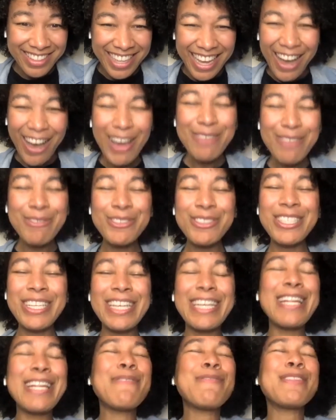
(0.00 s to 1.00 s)
I want to
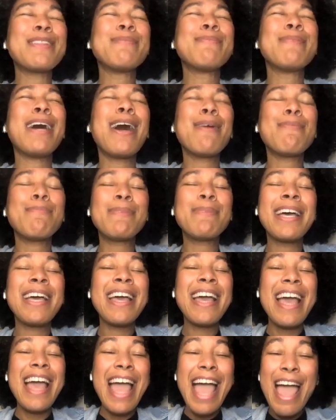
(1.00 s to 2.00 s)
lift them up,
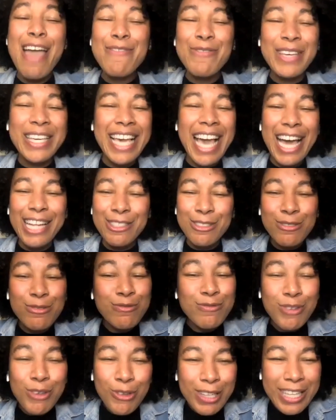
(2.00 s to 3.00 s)
heavy and
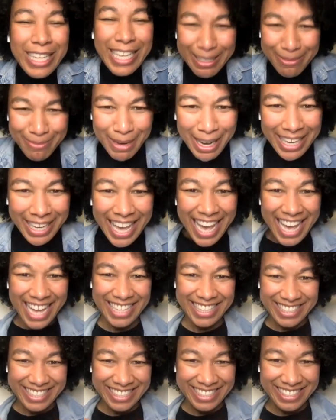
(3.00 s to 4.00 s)
full in my
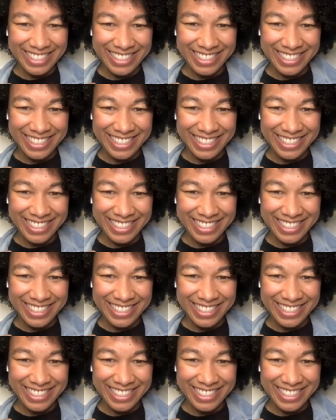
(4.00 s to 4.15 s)
hands.